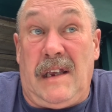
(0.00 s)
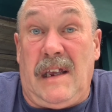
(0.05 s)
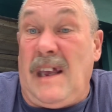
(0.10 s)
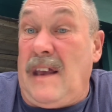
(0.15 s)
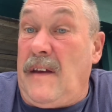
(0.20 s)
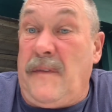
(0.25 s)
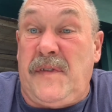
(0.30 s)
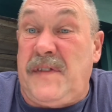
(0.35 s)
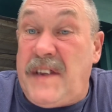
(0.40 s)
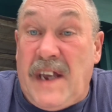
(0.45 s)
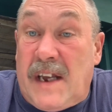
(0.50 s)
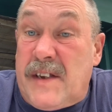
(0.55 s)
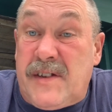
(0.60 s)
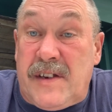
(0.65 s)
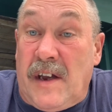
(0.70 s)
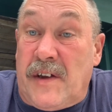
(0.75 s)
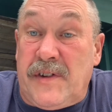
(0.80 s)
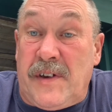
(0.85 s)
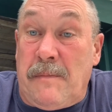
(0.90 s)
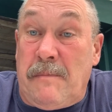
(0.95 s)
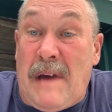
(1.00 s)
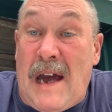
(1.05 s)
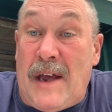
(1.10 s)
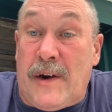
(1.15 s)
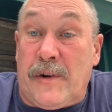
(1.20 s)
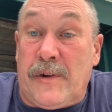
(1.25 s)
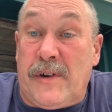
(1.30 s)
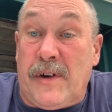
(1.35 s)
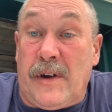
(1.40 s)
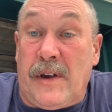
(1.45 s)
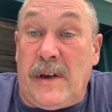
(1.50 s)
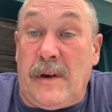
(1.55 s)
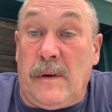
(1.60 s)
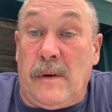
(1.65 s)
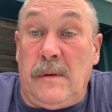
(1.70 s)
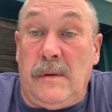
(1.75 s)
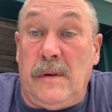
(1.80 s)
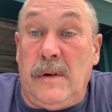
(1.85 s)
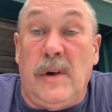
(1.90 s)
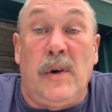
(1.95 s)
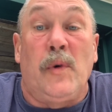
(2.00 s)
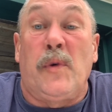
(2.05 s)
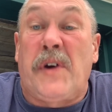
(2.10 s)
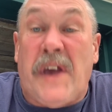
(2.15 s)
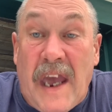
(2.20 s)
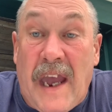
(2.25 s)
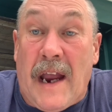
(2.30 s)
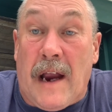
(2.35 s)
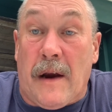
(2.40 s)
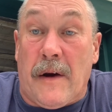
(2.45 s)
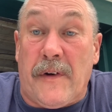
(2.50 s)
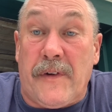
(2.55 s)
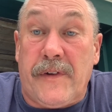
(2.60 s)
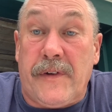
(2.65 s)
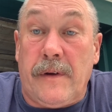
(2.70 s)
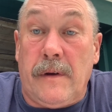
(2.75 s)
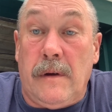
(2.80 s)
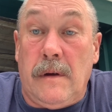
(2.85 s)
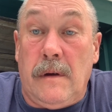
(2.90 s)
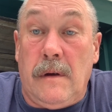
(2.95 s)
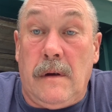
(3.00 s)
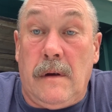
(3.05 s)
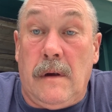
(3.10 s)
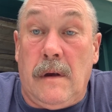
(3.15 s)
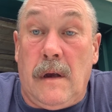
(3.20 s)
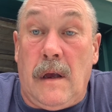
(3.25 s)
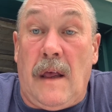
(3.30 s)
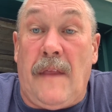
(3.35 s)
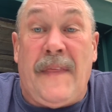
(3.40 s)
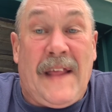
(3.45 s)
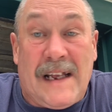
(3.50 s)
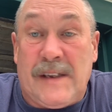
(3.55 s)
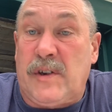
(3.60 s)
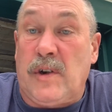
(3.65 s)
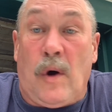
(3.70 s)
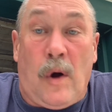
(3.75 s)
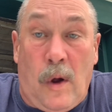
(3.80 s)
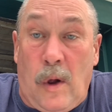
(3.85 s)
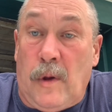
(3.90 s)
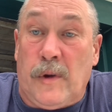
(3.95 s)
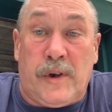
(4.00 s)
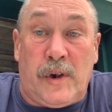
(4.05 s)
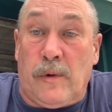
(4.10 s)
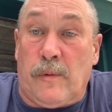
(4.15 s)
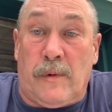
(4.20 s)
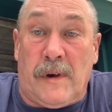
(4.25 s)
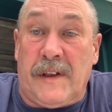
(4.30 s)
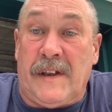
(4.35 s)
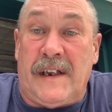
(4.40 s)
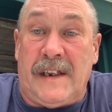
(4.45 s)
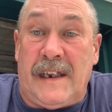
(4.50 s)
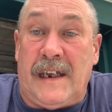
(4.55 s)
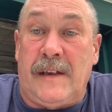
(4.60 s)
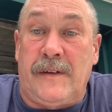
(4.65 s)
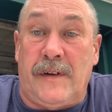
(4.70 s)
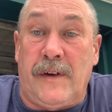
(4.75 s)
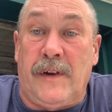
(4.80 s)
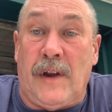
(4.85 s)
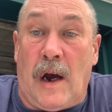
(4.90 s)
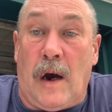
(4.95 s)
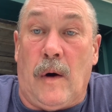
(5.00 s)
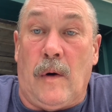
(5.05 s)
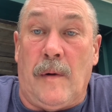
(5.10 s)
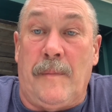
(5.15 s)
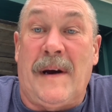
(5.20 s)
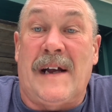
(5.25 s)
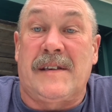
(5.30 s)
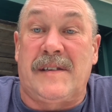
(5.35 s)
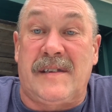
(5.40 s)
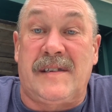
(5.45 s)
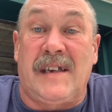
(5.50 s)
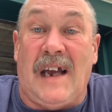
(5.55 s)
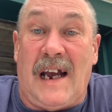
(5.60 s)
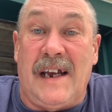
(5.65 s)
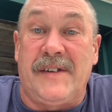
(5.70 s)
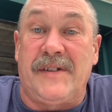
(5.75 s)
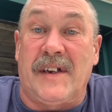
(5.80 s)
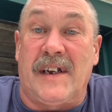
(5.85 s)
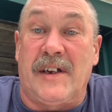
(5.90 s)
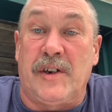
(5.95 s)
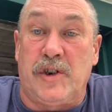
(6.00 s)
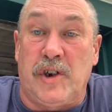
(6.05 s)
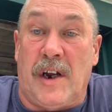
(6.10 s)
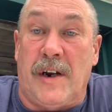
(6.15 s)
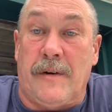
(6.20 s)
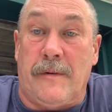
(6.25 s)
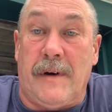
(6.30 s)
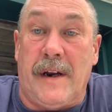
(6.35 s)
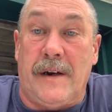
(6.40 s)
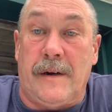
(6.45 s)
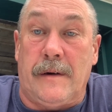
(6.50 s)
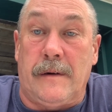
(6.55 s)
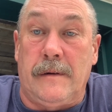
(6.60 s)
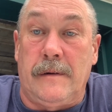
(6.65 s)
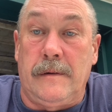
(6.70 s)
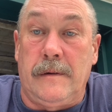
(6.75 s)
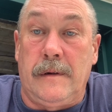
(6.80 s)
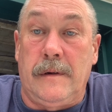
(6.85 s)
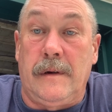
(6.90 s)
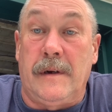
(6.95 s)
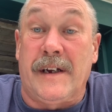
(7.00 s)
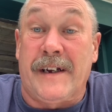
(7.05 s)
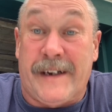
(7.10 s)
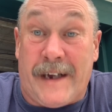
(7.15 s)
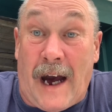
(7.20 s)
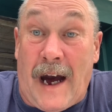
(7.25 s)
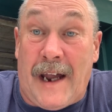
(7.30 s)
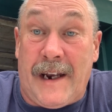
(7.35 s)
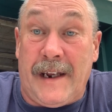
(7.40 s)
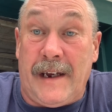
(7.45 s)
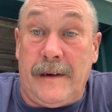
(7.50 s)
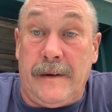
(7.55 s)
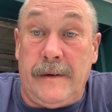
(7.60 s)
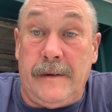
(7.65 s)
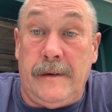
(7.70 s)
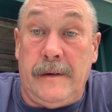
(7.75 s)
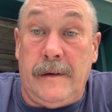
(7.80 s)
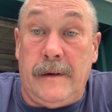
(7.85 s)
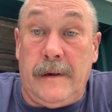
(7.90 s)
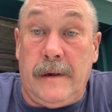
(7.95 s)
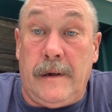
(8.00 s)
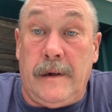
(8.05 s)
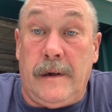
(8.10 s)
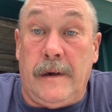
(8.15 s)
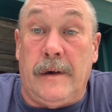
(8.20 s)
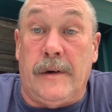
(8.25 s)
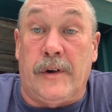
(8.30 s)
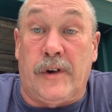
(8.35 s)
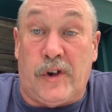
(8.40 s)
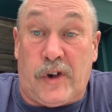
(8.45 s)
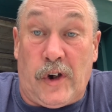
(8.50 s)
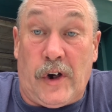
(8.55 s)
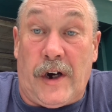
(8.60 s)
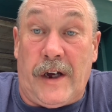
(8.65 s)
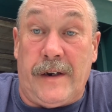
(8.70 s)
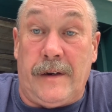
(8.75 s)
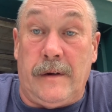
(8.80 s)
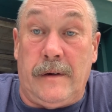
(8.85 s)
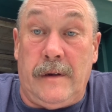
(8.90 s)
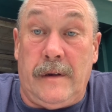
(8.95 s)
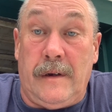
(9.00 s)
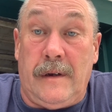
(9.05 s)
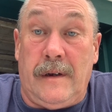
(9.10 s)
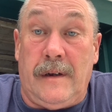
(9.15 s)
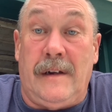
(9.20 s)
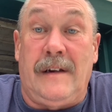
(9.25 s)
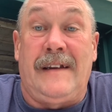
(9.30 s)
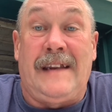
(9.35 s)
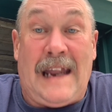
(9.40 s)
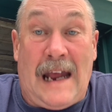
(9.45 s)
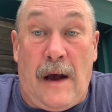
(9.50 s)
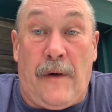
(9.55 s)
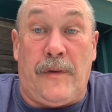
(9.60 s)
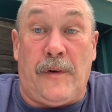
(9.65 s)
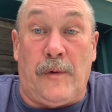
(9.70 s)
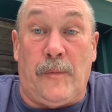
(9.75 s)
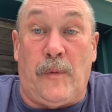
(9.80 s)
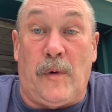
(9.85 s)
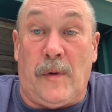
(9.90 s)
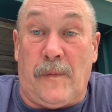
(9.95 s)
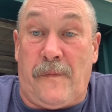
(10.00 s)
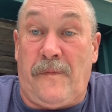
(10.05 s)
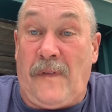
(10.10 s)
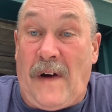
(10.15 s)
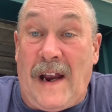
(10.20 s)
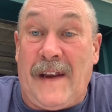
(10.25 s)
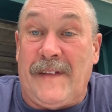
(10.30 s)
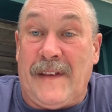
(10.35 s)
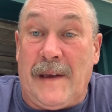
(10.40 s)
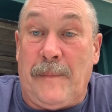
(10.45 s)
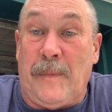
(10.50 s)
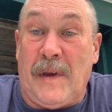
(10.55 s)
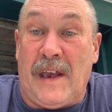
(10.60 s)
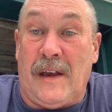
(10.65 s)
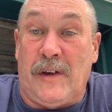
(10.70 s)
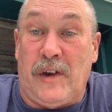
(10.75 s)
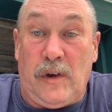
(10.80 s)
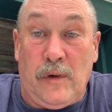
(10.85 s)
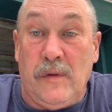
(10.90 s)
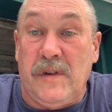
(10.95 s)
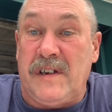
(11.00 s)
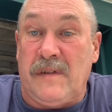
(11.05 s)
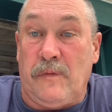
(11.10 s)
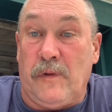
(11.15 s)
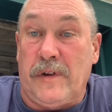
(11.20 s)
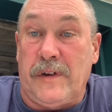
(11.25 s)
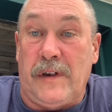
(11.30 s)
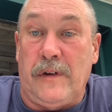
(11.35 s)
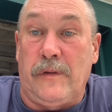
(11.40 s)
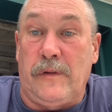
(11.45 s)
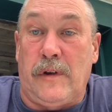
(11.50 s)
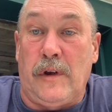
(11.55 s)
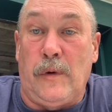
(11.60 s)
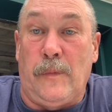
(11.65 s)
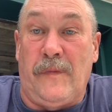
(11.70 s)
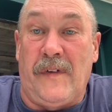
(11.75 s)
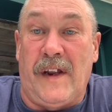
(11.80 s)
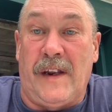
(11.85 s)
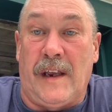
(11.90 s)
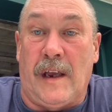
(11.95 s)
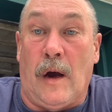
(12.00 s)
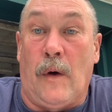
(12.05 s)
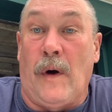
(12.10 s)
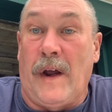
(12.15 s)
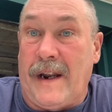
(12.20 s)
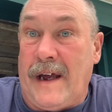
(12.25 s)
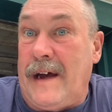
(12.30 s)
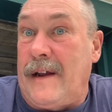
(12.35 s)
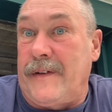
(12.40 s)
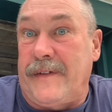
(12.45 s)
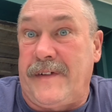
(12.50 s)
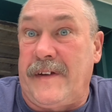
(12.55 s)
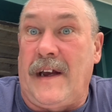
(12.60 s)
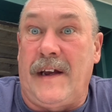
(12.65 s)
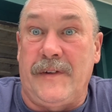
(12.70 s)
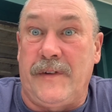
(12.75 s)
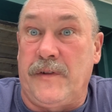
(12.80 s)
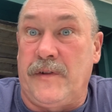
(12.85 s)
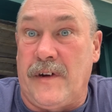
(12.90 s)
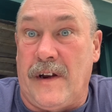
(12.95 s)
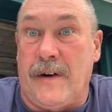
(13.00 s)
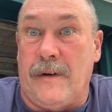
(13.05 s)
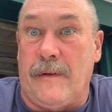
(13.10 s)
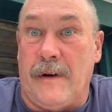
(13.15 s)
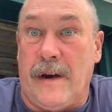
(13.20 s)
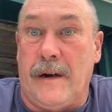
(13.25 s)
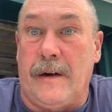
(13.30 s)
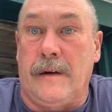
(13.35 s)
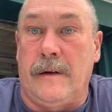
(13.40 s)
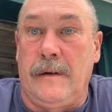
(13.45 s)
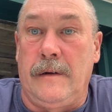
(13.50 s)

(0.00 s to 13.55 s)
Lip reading: If sex doesn't matter to you, who cares? That's all you really need to know about sizing a generator. Got it? Good. Now there will finally be a useful YouTube video on how to size a generator.